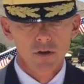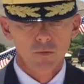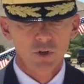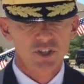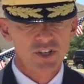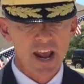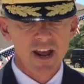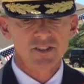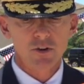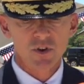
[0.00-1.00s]
which
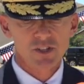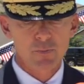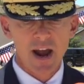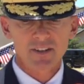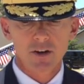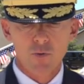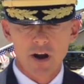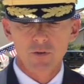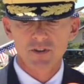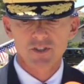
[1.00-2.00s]
stands in respect and
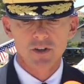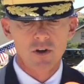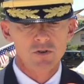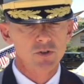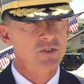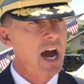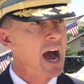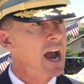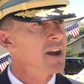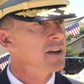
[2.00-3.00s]
reverence to those who
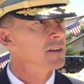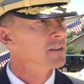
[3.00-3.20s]
died